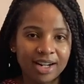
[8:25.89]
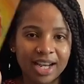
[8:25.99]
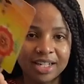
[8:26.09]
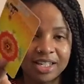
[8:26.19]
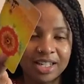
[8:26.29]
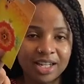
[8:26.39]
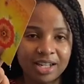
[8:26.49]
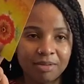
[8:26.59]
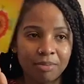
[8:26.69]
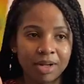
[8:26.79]

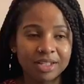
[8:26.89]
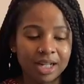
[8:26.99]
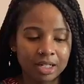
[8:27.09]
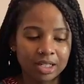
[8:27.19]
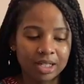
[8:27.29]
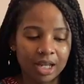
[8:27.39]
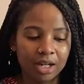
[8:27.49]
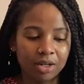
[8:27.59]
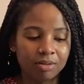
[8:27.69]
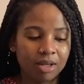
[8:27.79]
19 breaks down to
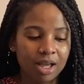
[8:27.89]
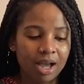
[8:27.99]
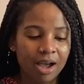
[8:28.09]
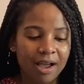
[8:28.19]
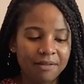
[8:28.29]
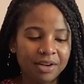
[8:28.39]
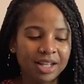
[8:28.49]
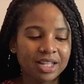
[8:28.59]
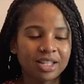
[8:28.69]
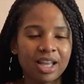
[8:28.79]
10. I feel
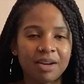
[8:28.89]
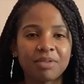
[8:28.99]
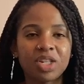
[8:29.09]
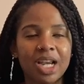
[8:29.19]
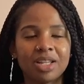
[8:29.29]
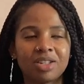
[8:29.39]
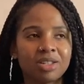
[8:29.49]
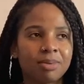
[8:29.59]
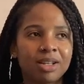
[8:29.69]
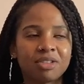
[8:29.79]
like there's a lot of
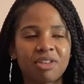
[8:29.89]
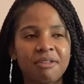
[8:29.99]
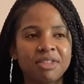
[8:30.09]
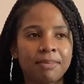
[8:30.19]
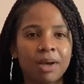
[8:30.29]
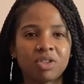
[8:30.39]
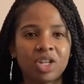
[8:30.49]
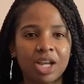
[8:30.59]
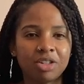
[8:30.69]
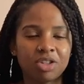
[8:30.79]
changes because 5 is about
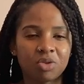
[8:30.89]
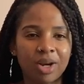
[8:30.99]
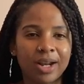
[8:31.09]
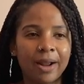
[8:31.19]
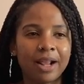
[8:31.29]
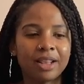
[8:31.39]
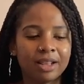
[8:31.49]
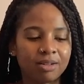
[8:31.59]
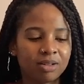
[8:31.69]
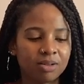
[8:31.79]
changes, right?
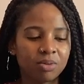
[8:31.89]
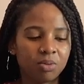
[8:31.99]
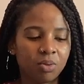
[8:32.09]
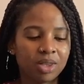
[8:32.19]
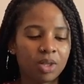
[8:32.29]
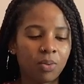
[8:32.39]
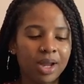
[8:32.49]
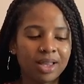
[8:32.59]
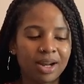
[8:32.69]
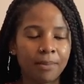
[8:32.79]
And with the
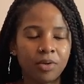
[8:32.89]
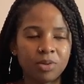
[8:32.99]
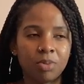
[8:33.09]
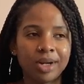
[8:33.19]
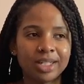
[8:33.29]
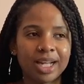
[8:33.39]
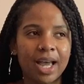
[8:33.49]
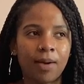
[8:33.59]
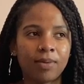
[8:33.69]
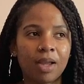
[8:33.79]
way the numbers break
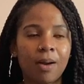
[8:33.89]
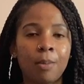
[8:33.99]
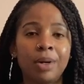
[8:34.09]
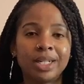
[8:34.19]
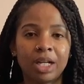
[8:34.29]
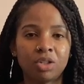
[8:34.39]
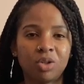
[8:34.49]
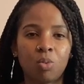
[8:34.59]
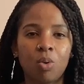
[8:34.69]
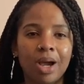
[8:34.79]
down, they all break down
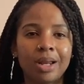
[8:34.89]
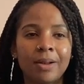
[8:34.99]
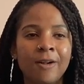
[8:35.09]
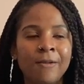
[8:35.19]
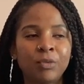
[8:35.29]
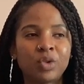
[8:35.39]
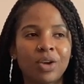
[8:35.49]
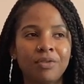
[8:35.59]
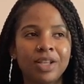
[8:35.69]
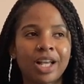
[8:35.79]
to 1. So
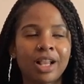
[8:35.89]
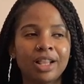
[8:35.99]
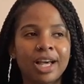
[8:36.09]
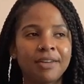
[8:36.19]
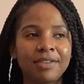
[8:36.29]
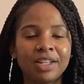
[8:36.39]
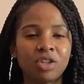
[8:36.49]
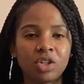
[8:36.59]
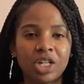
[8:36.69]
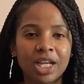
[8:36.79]
I feel like a lot of things
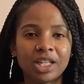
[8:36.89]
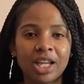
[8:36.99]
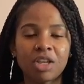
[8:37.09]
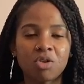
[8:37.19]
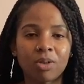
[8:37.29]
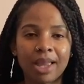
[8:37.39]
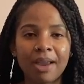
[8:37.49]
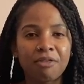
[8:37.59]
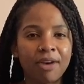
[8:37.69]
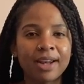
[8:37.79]
are changing in your
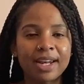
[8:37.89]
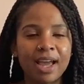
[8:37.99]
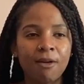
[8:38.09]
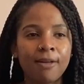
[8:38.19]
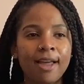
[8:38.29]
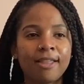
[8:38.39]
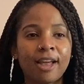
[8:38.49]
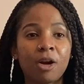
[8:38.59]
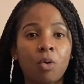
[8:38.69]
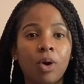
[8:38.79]
life right now
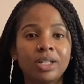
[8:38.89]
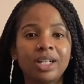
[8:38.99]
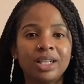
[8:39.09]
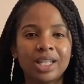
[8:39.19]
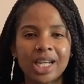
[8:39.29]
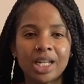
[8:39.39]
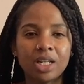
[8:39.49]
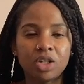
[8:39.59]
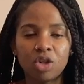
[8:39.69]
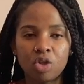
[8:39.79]
that are going to
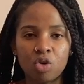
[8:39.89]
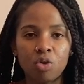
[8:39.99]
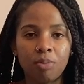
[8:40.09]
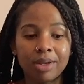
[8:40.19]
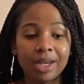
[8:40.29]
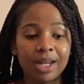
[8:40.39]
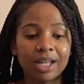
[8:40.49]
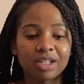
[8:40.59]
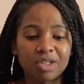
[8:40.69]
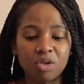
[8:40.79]
lead to new
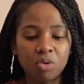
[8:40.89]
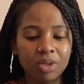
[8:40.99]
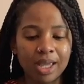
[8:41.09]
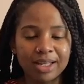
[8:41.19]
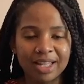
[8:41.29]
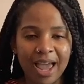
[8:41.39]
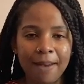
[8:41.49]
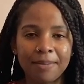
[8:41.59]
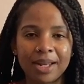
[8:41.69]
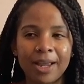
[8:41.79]
beginnings, new things
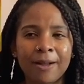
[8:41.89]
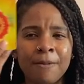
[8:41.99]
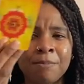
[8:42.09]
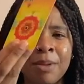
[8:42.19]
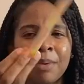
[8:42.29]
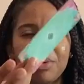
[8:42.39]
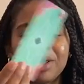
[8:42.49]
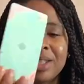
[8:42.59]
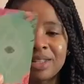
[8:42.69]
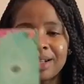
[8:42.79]
happening. But with
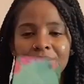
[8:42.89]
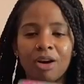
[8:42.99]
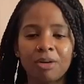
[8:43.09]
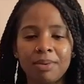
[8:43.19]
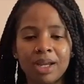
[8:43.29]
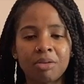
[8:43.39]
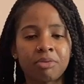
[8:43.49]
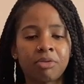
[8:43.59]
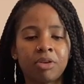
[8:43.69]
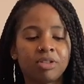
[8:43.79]
the Sun card being in
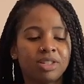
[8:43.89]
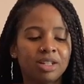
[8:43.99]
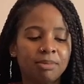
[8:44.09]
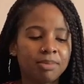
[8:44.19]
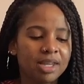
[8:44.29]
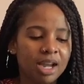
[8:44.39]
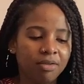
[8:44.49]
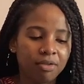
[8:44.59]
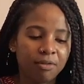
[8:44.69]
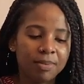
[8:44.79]
reverse, be
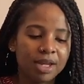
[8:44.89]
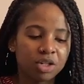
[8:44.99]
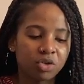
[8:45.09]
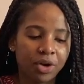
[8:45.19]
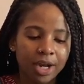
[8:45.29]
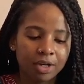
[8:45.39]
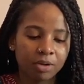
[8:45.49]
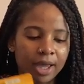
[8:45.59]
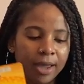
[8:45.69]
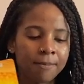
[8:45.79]
careful of being drained,
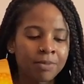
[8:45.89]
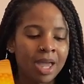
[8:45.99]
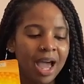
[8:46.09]
okay?